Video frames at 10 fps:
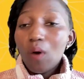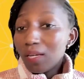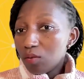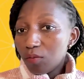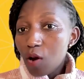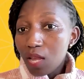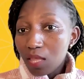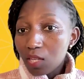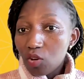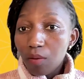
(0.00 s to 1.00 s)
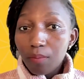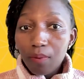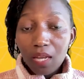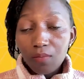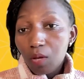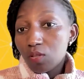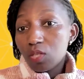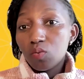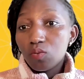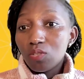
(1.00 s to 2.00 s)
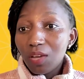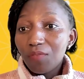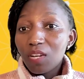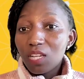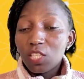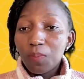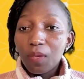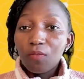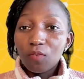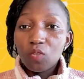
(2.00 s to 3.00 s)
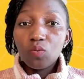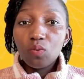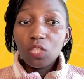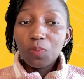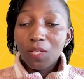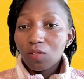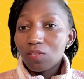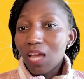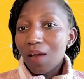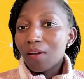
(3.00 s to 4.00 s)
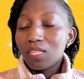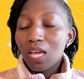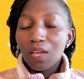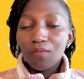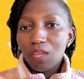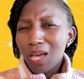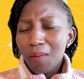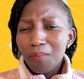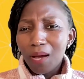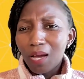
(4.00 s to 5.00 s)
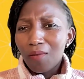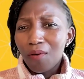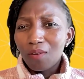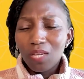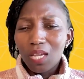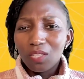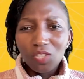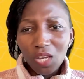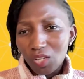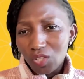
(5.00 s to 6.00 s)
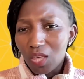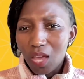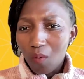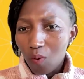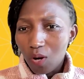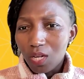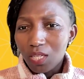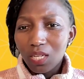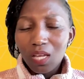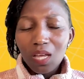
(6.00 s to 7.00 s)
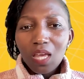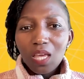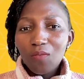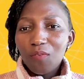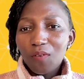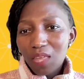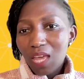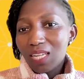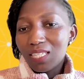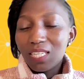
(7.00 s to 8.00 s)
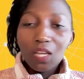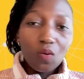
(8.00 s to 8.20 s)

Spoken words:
one, look for another job, and because it would definitely speak to this person's character if they come back around and change their word. If they had